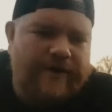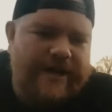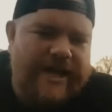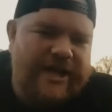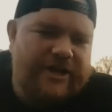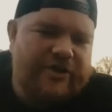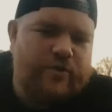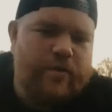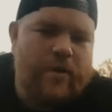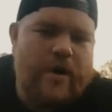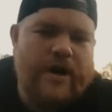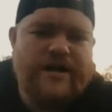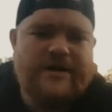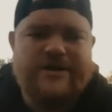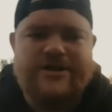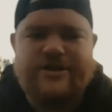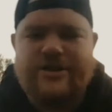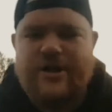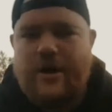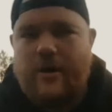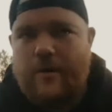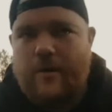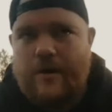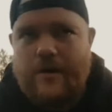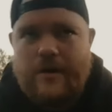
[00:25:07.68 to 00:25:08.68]
VH1,
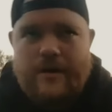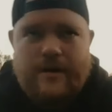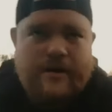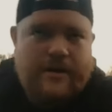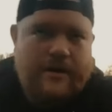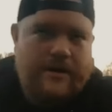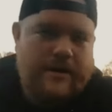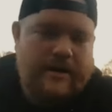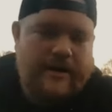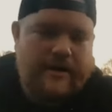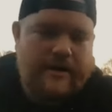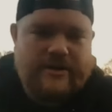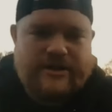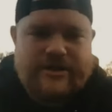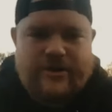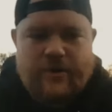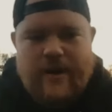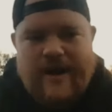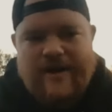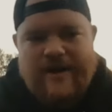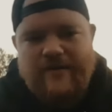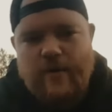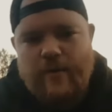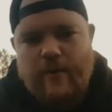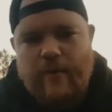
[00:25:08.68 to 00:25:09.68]
so it was
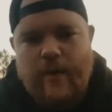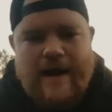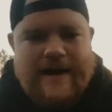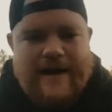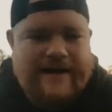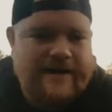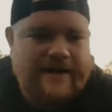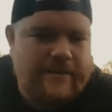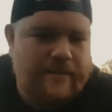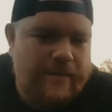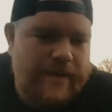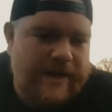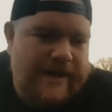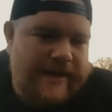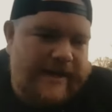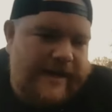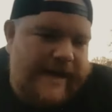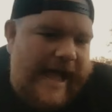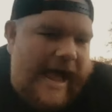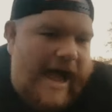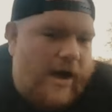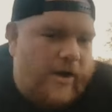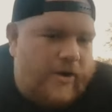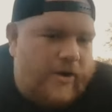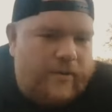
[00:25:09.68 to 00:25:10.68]
whoever wanted to bid it
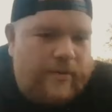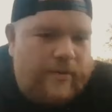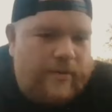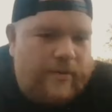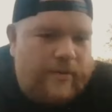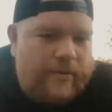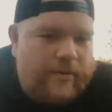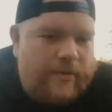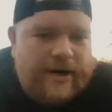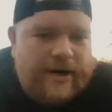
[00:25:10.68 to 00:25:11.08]
out or